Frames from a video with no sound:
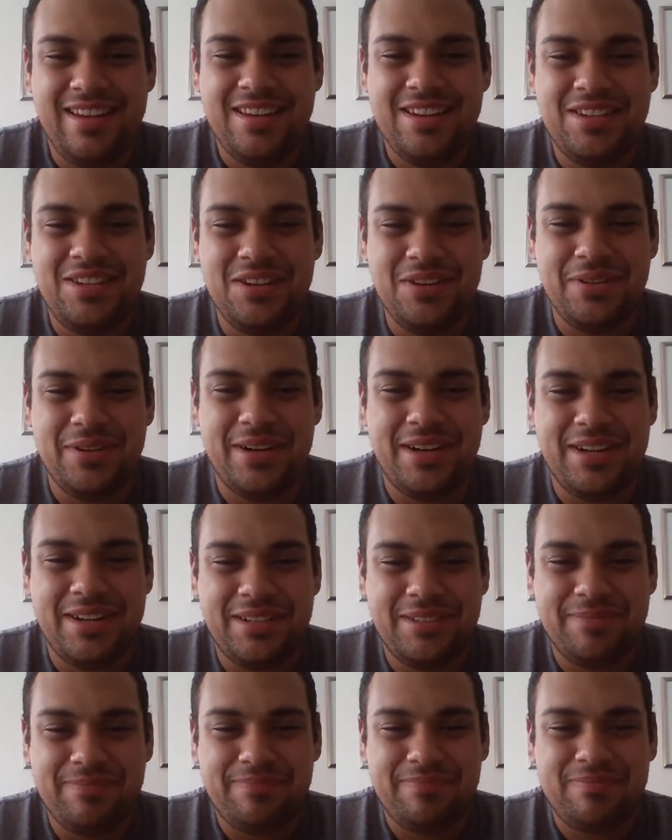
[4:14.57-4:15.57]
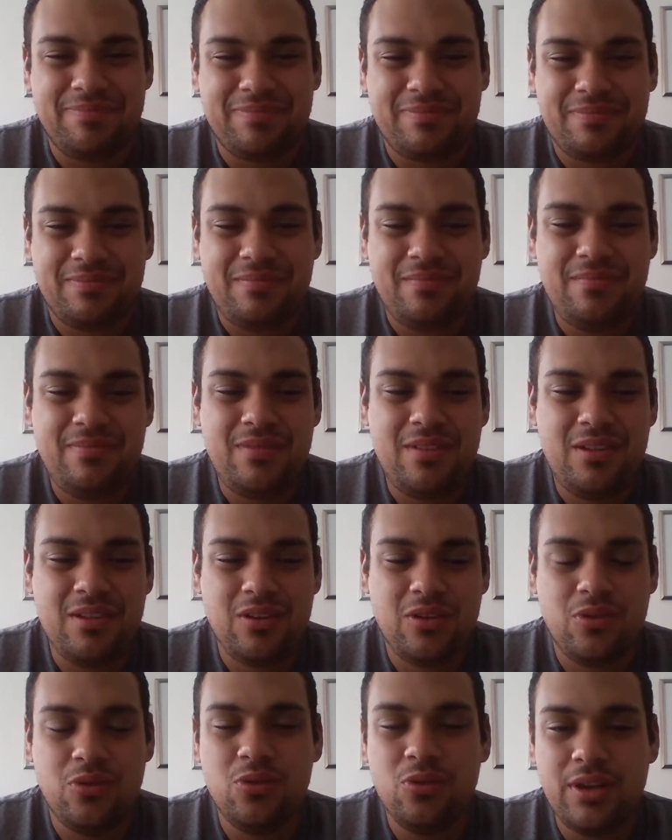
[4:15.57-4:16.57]
to a
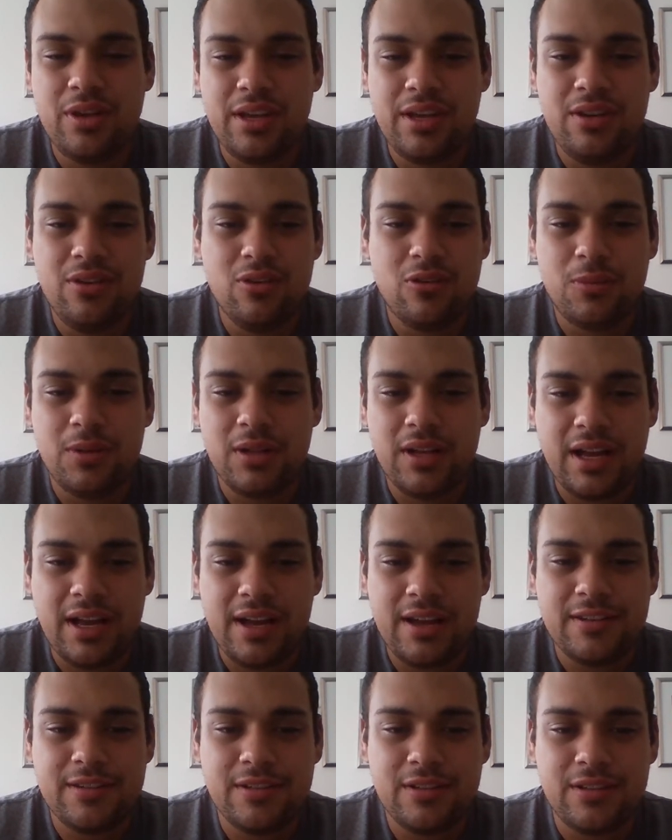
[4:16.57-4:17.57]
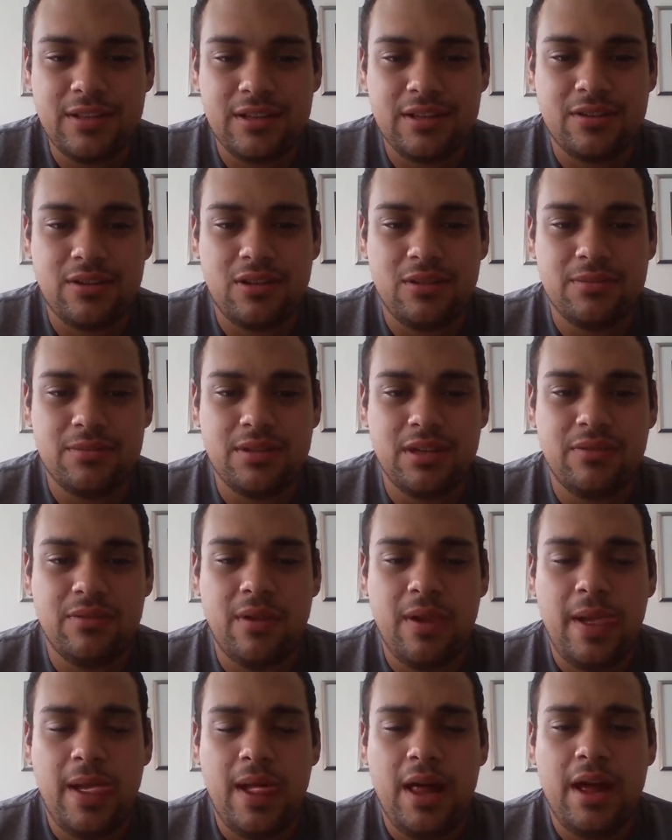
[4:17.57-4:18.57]
cool kid, normal guy, as he like to call himself.
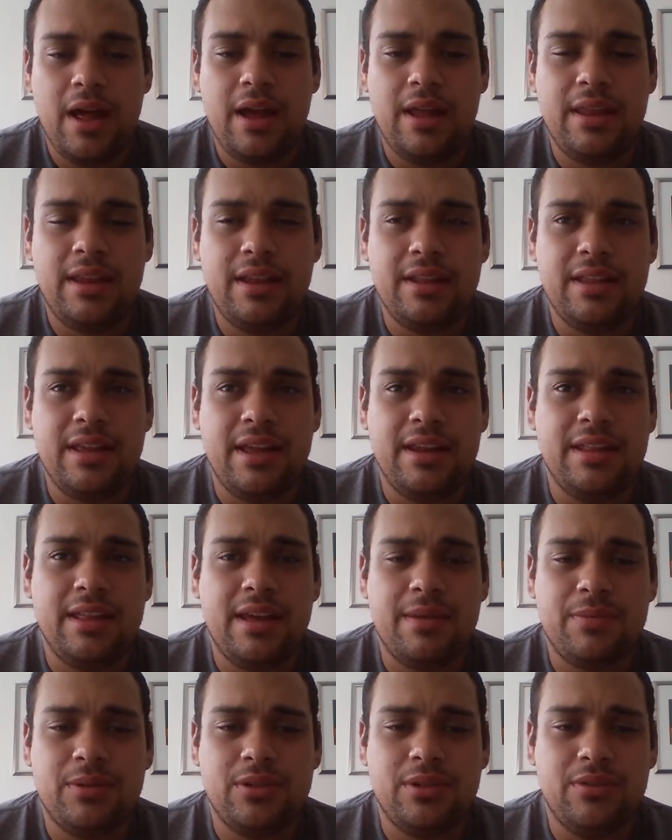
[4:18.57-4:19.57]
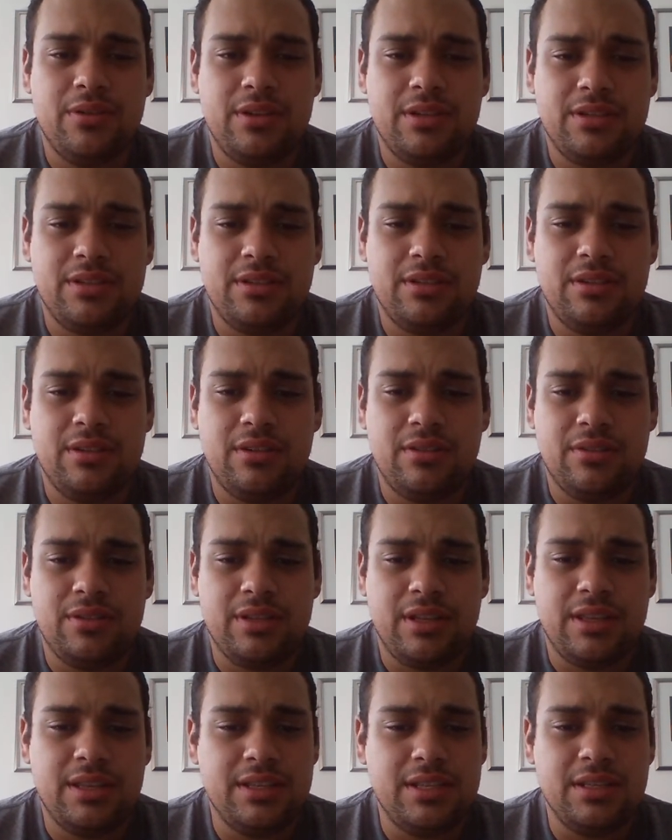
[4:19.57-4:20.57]
And then at the end of the episode, he's
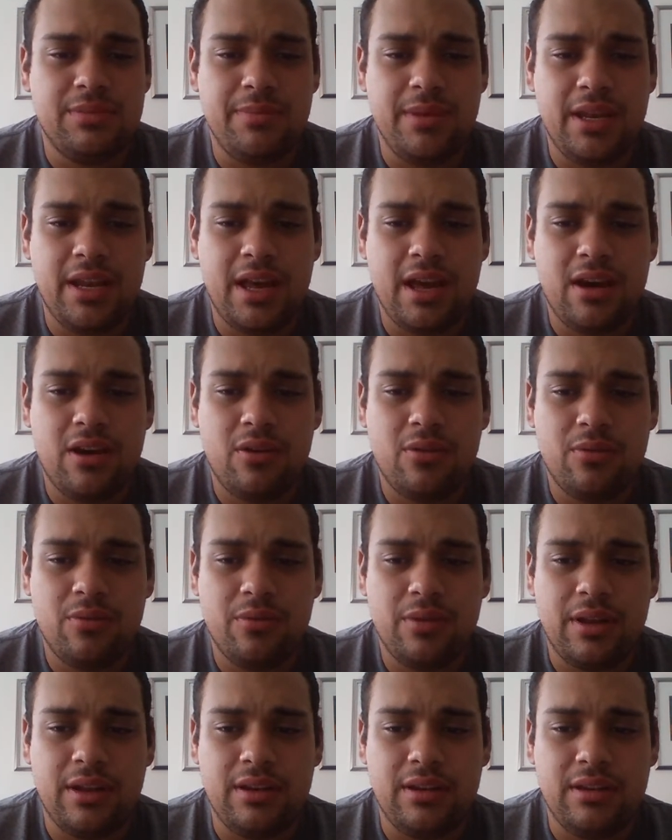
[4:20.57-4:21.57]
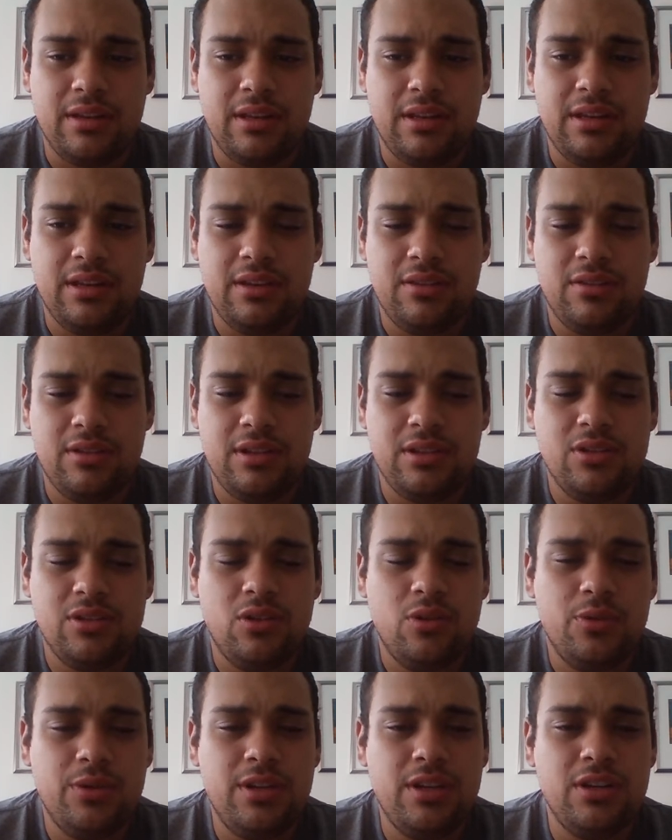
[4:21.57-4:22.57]
like, this is me now. And he
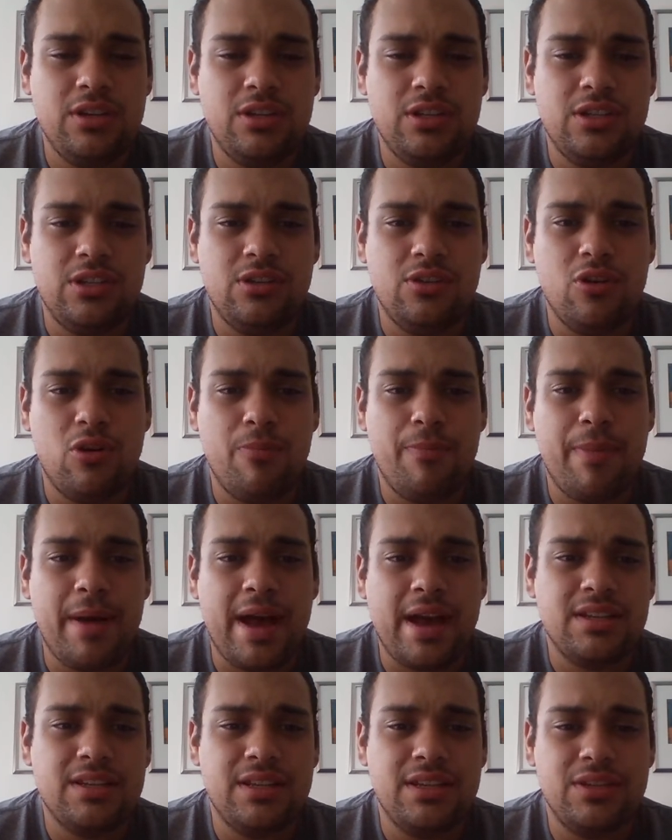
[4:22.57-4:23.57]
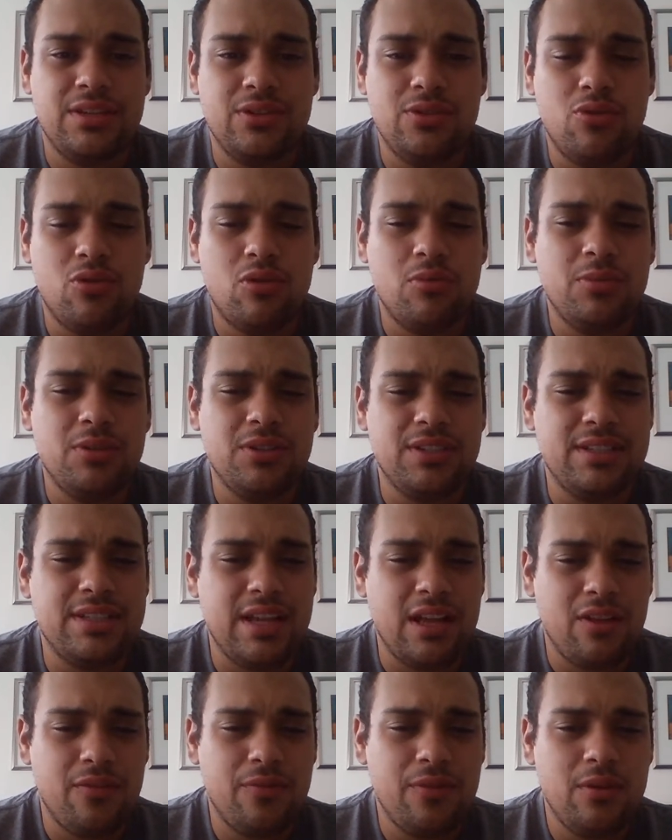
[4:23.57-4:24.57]
didn't go back to his normal
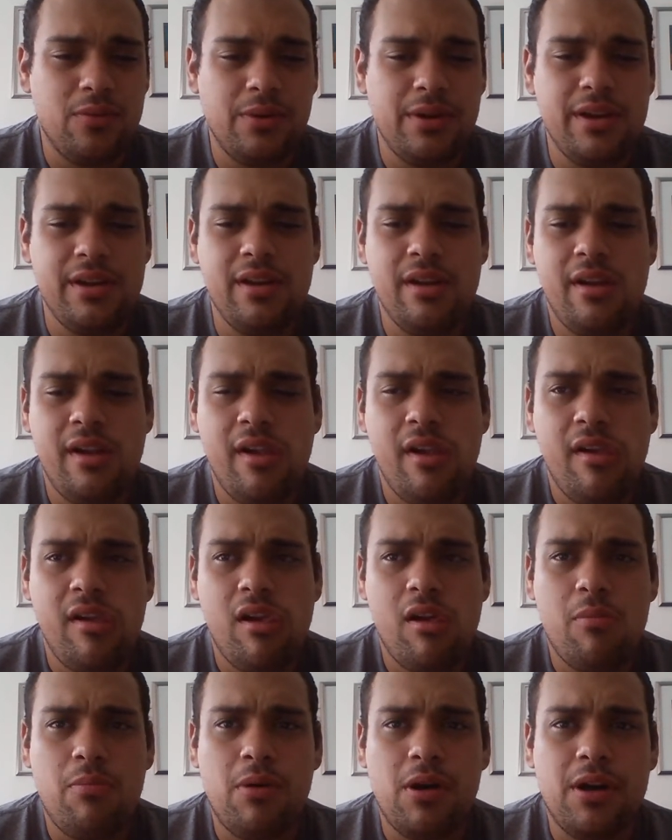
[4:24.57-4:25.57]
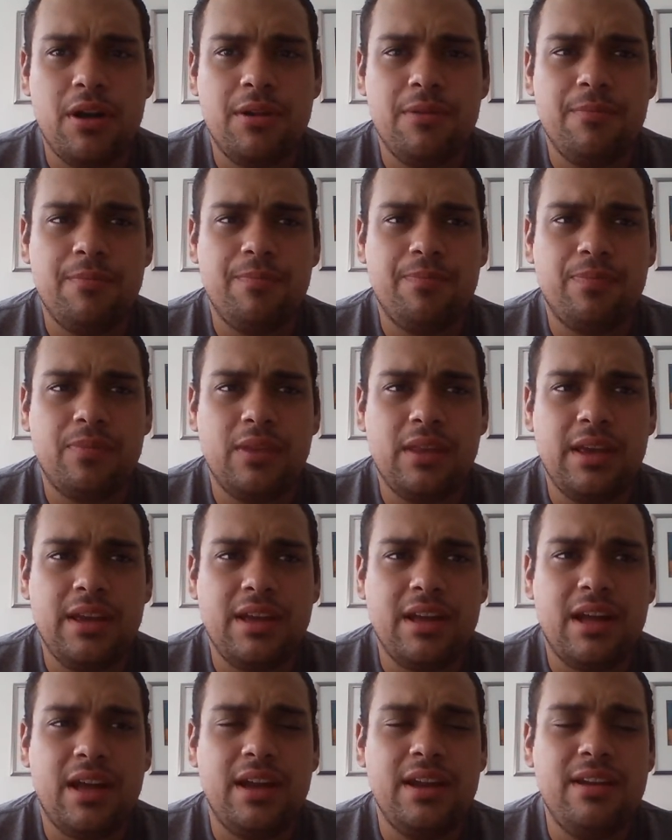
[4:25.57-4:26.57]
self in a way, but it
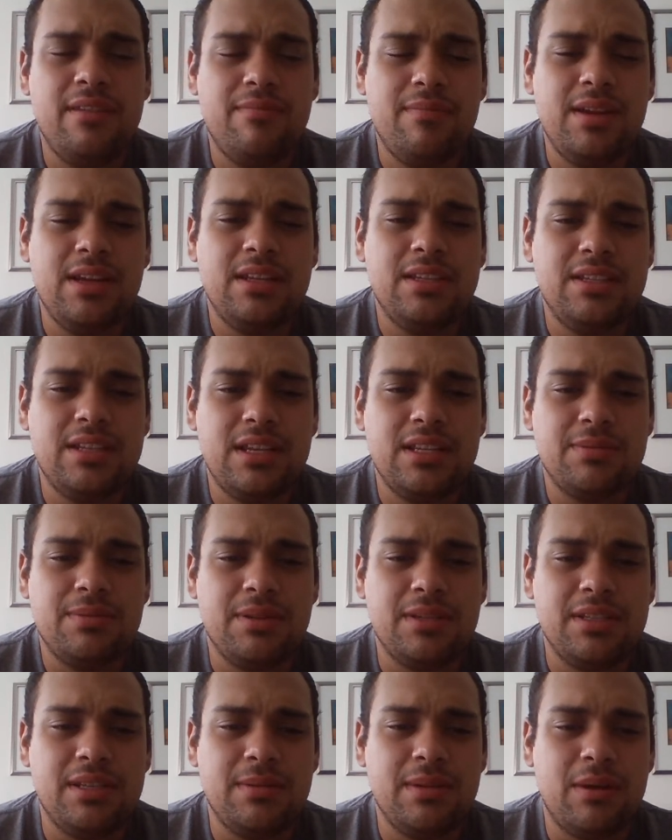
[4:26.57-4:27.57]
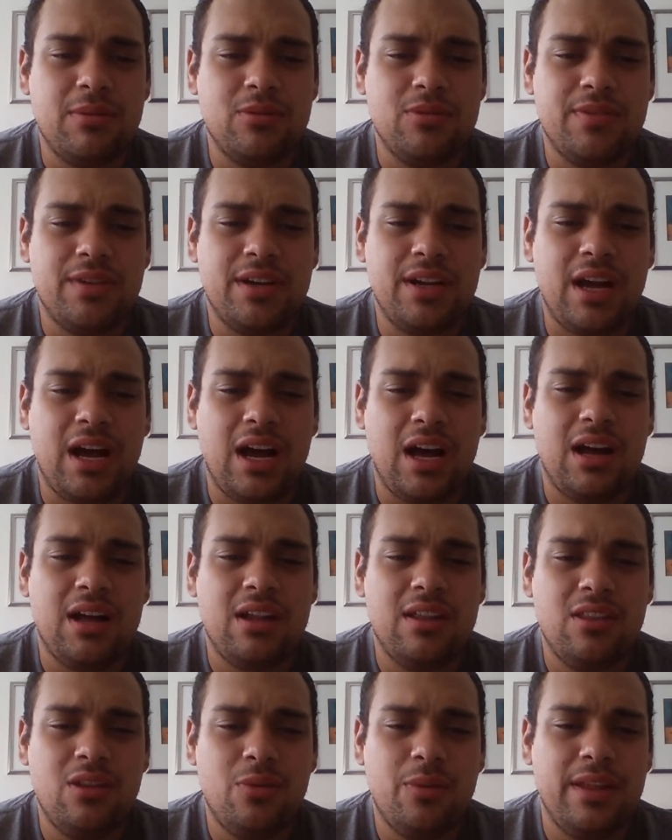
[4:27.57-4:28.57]
kind of made sense. But at the same time, it was very
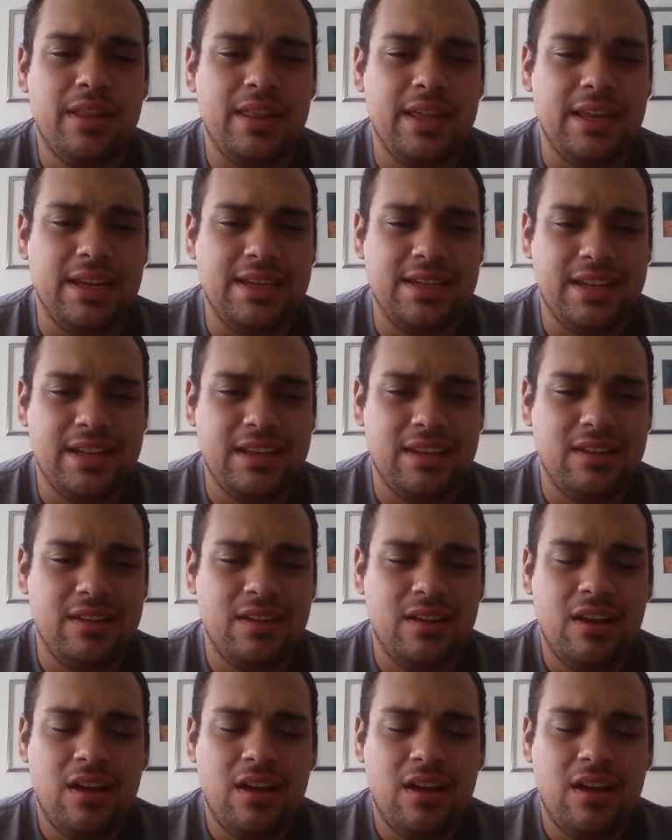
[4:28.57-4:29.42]
odd the way that they did it.